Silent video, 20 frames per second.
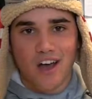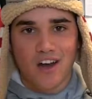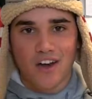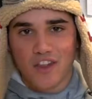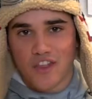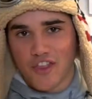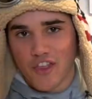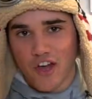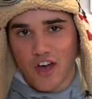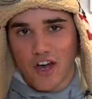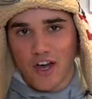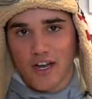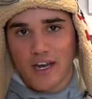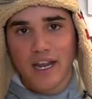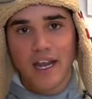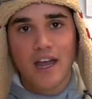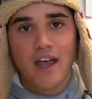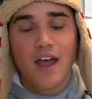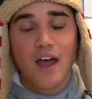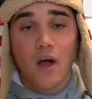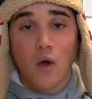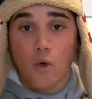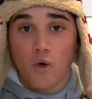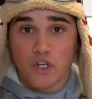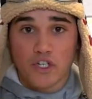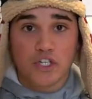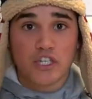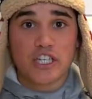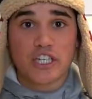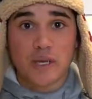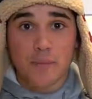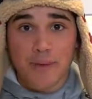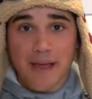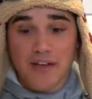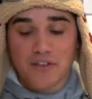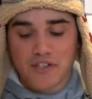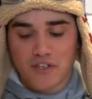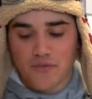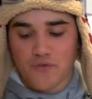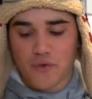unthawed, or it's just
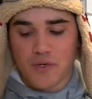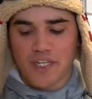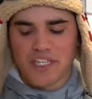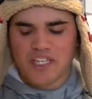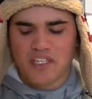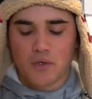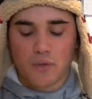about to freeze.